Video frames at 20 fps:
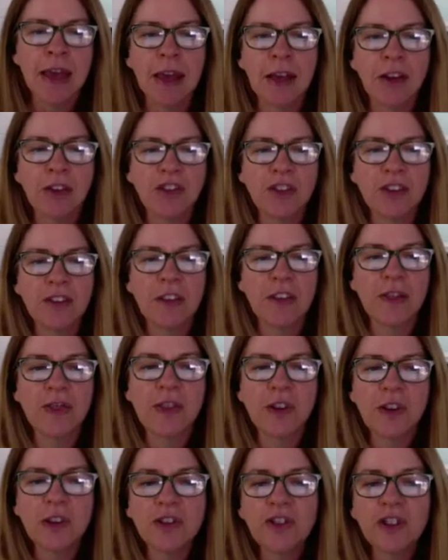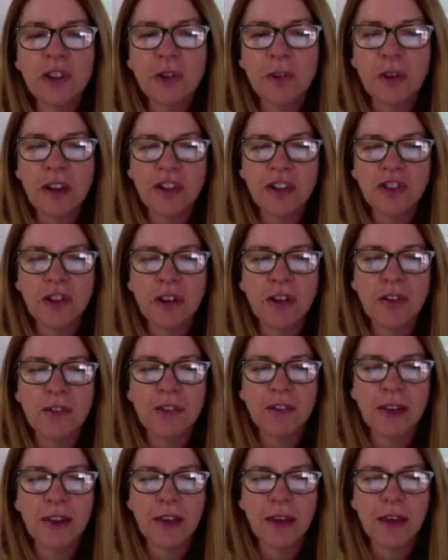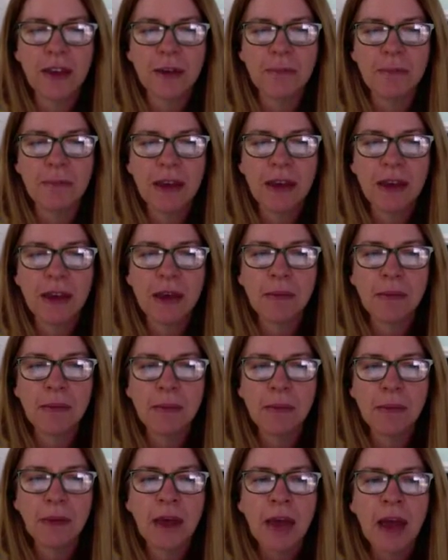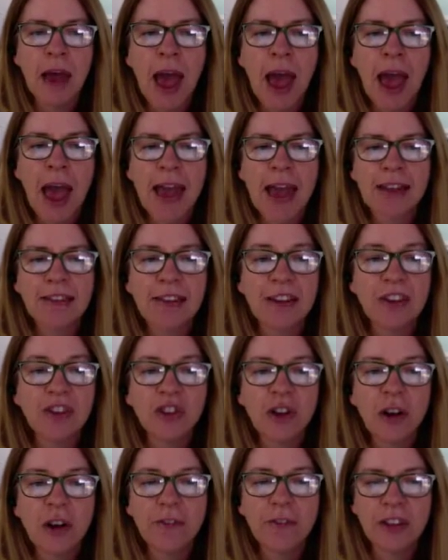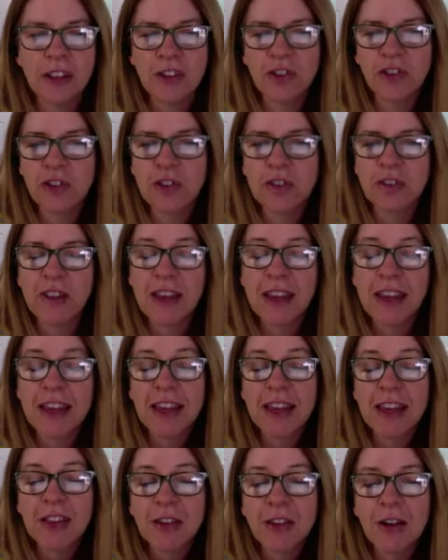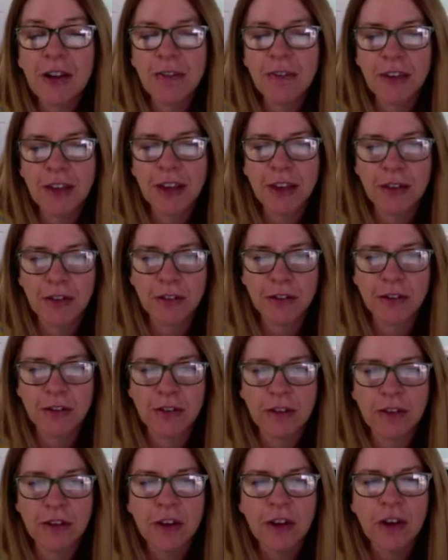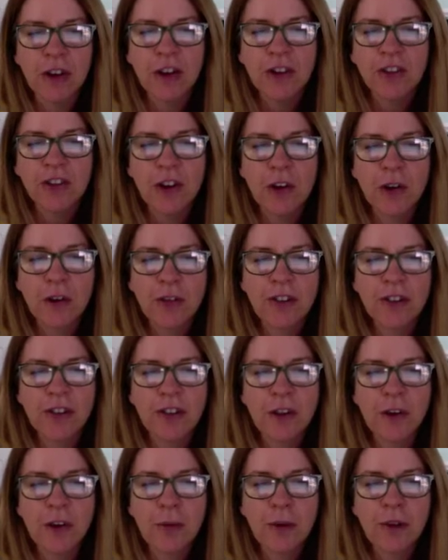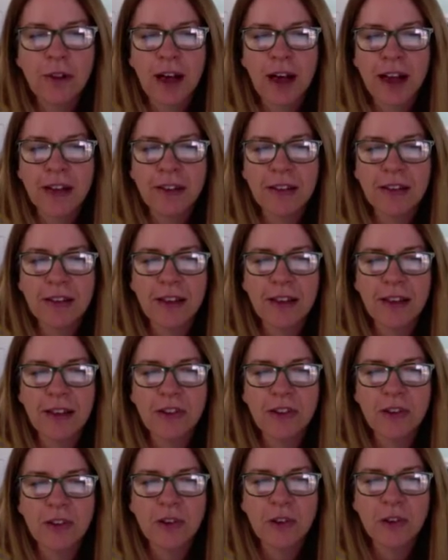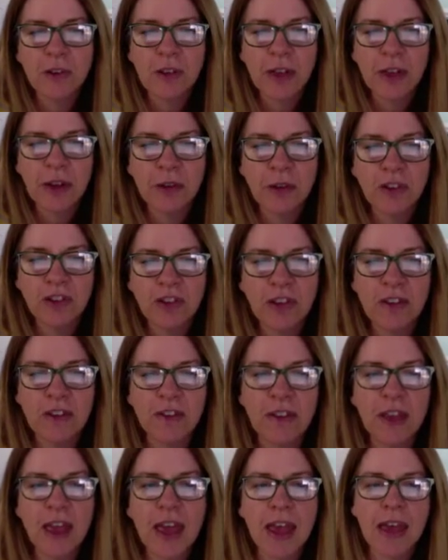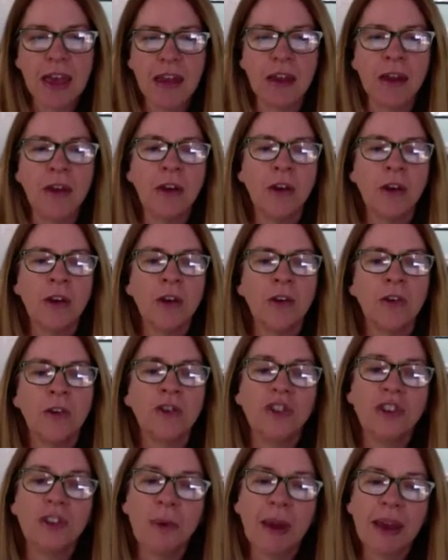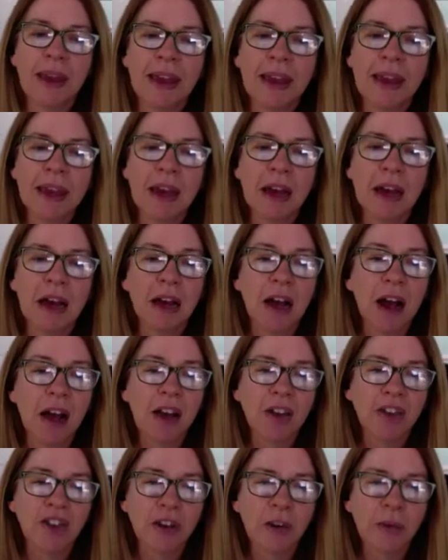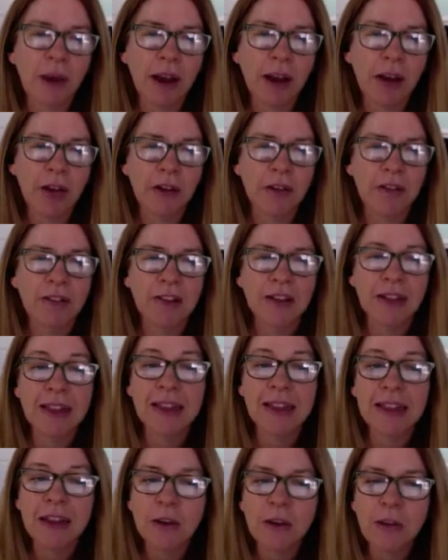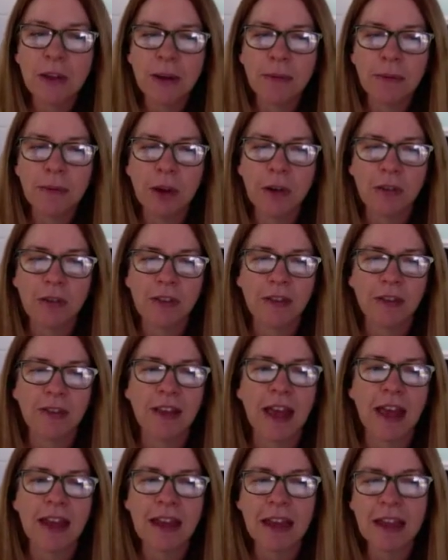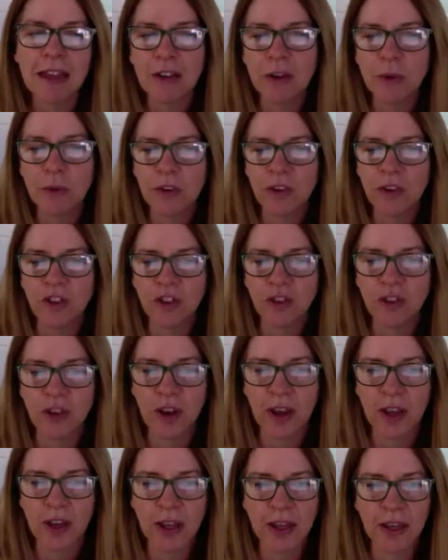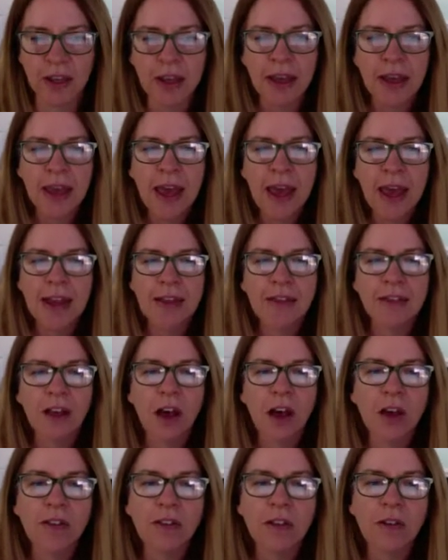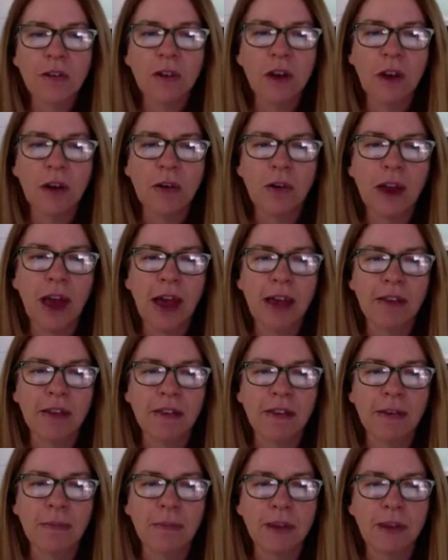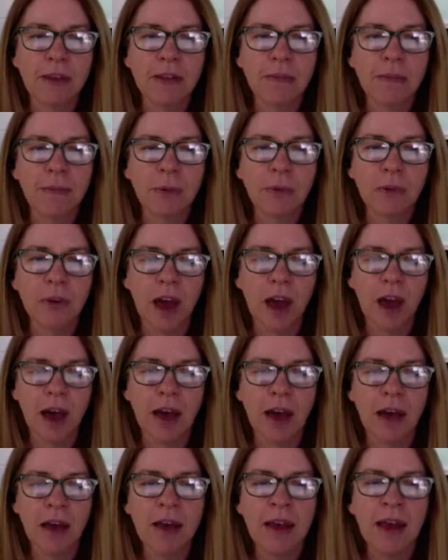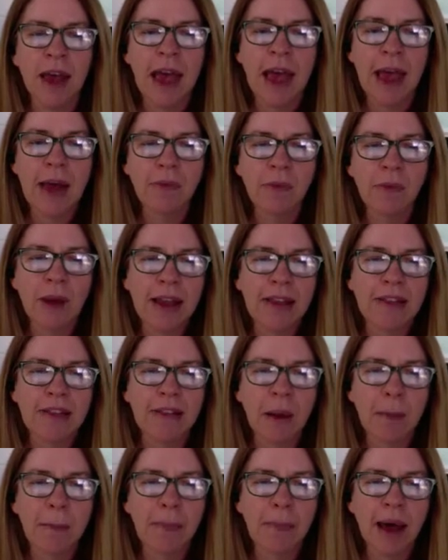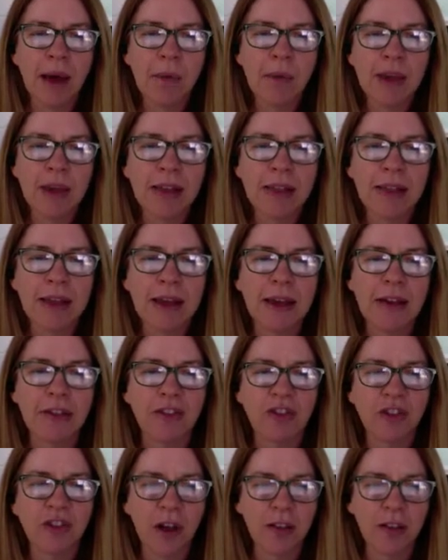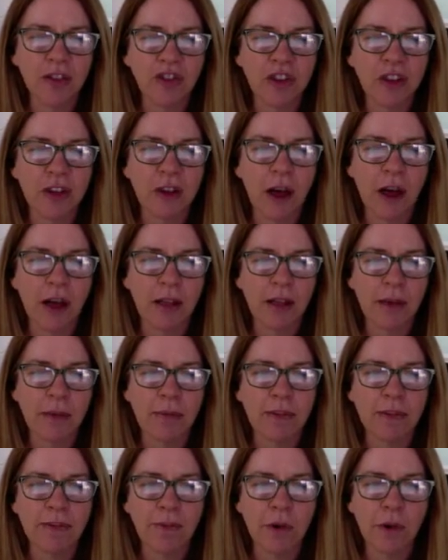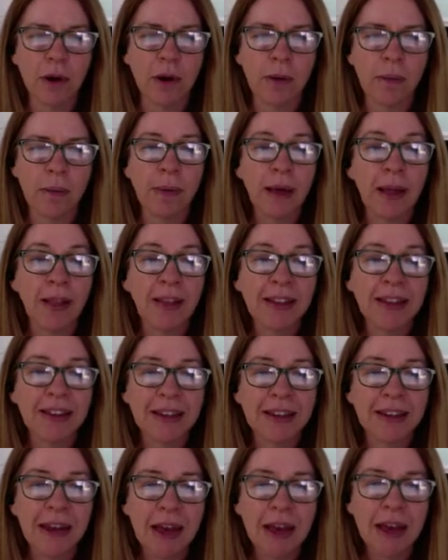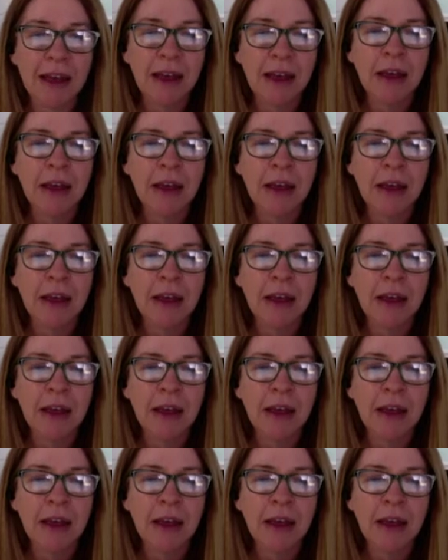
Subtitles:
She's a third-generation psychic medium, a teacher of teachers, healer of healers. She holds global classes in 2 languages in Reiki, Akashic Records, clinical hypnosis, and intuition training, and is also known as the Biz Bruja and writes bi-weekly astrology columns for Bellatina.